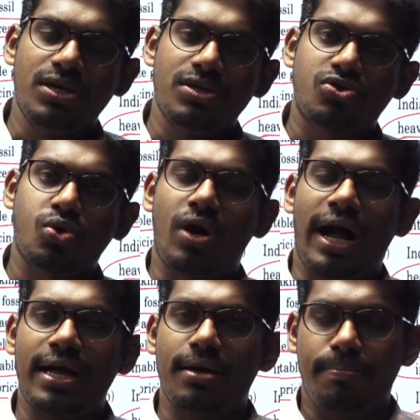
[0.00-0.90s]
So,
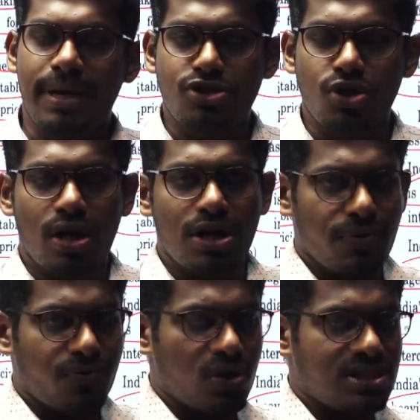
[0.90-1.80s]
majority
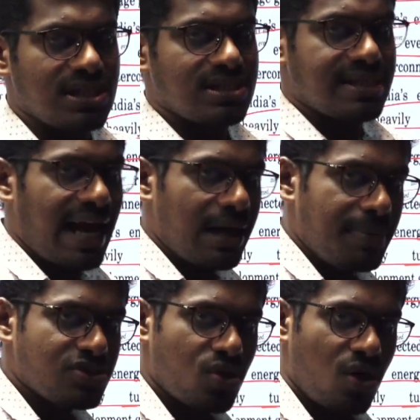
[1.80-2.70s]
of questions can
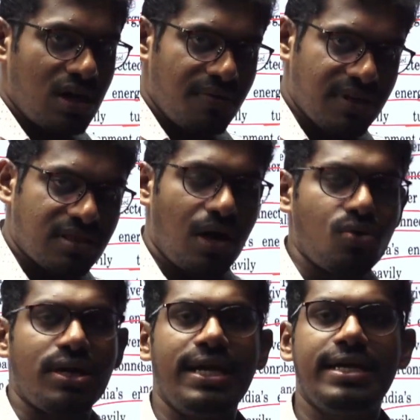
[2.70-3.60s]
be solved
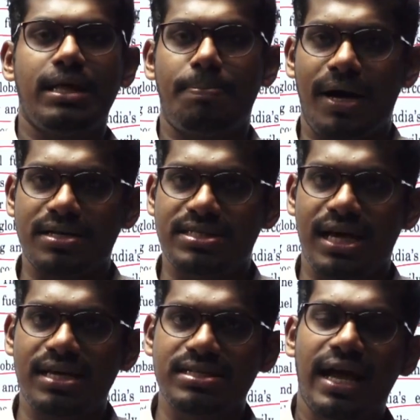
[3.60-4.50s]
without reading the
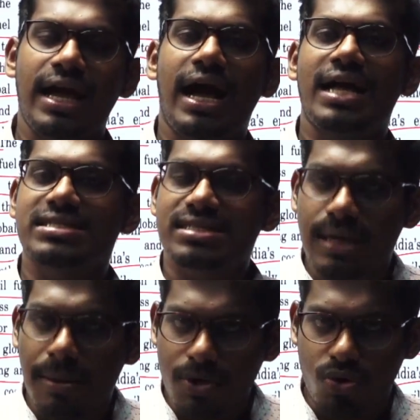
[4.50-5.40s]
passage, and
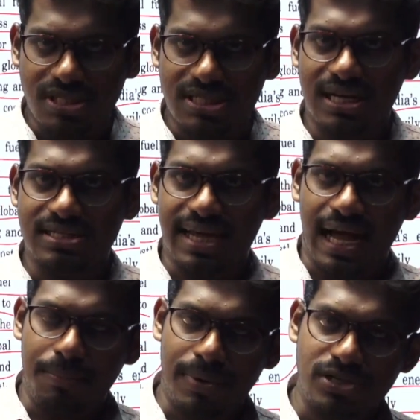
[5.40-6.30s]
some questions
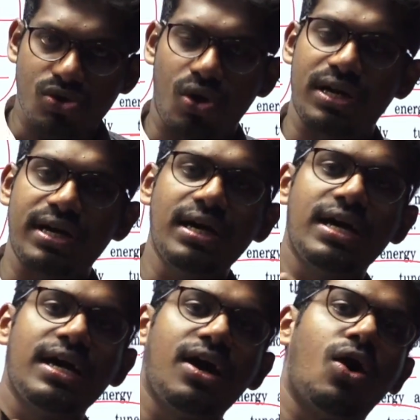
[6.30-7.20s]
can be solved
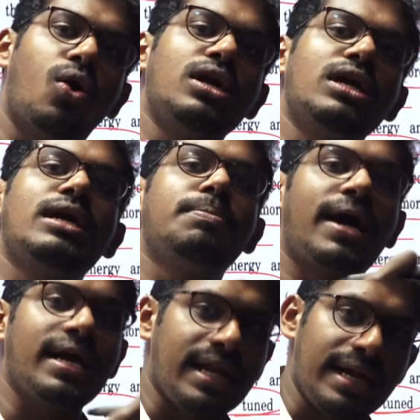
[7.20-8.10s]
only
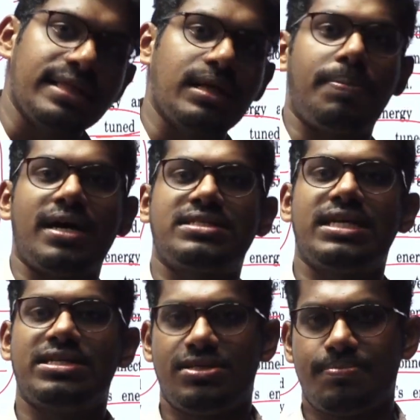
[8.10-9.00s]
by reading the
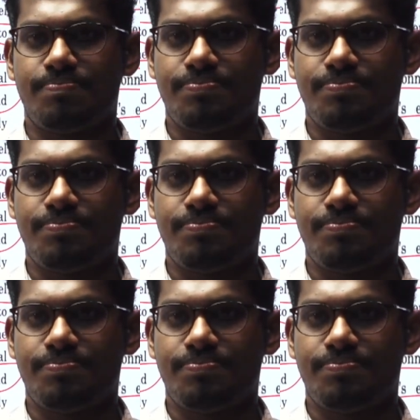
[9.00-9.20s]
passage.